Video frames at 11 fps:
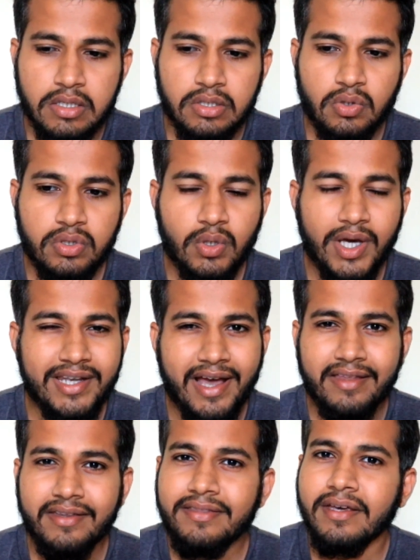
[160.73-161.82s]
So you can
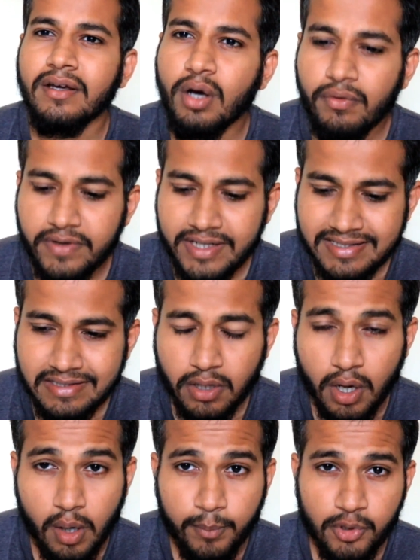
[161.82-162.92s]
either think of it as an
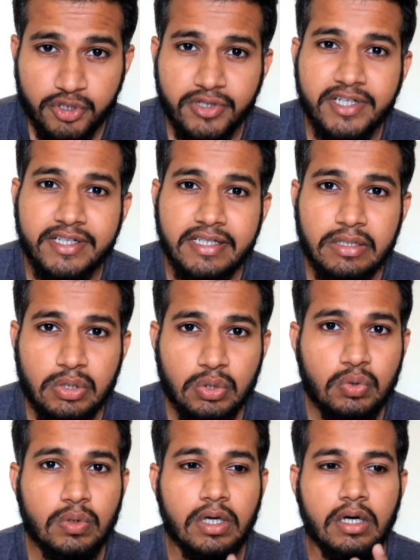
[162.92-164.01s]
opportunity
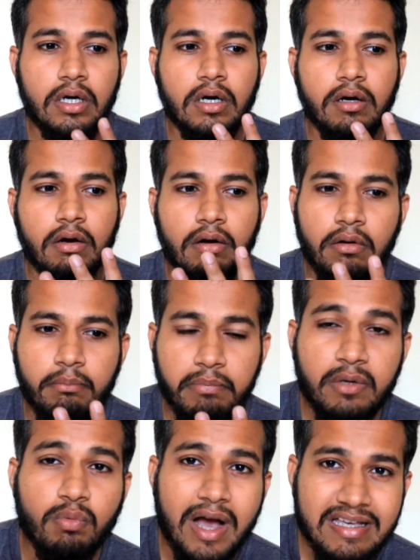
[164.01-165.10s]
to
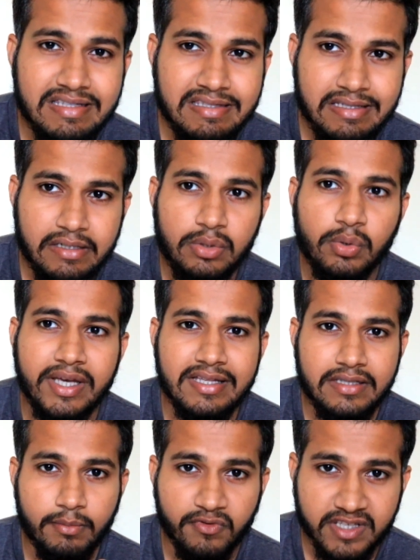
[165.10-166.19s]
be wise, to
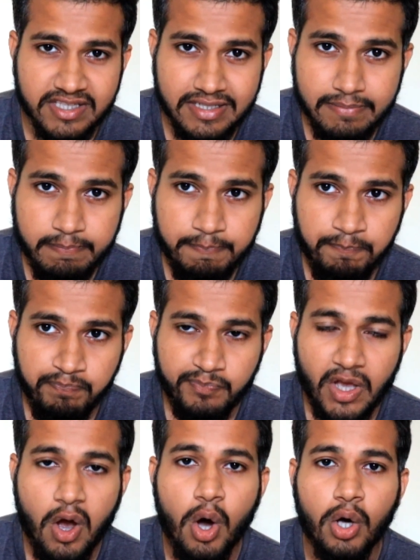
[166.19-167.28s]
gain some wisdom,
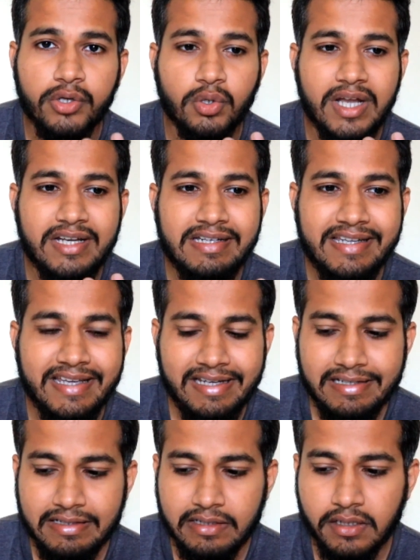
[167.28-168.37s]
or you can take
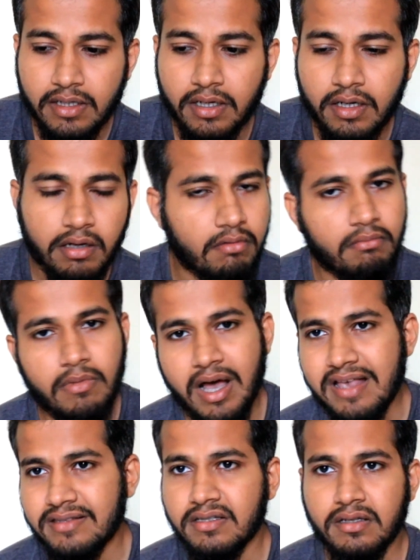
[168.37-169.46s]
it
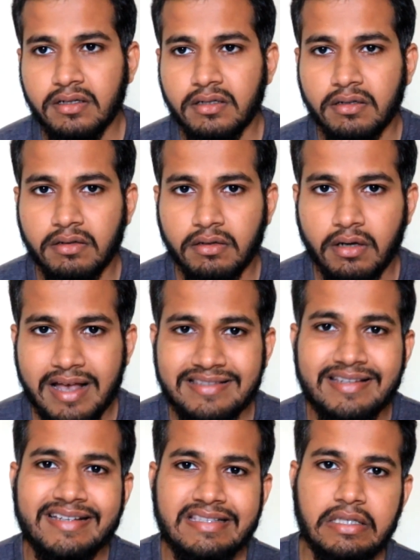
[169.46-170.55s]
as
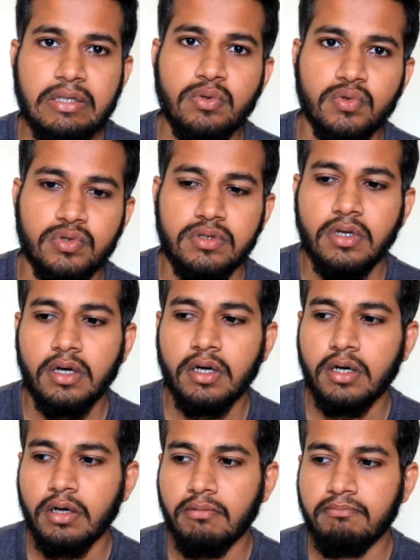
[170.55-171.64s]
an excuse
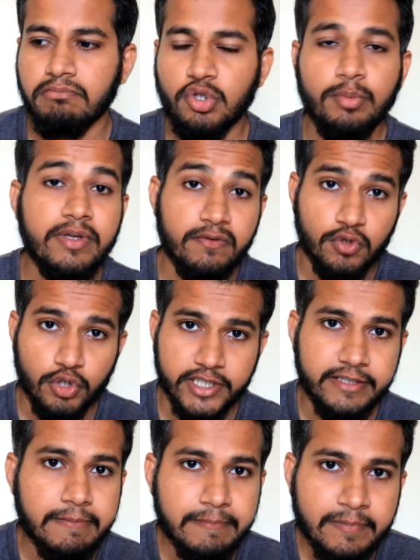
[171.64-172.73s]
to be
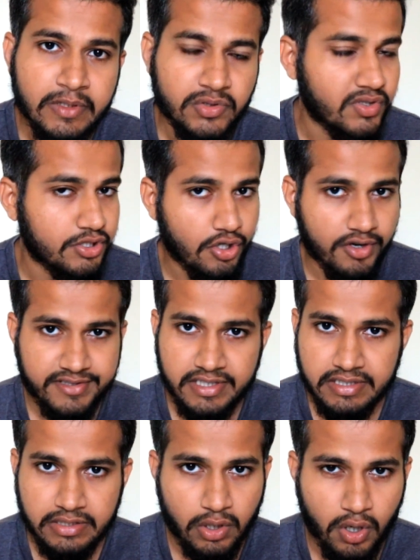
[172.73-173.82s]
wounded. So the choice
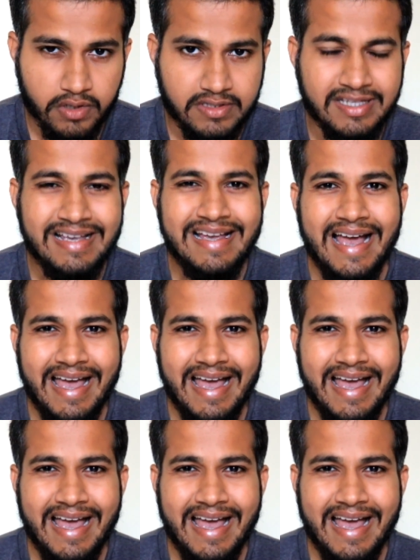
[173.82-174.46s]
is yours.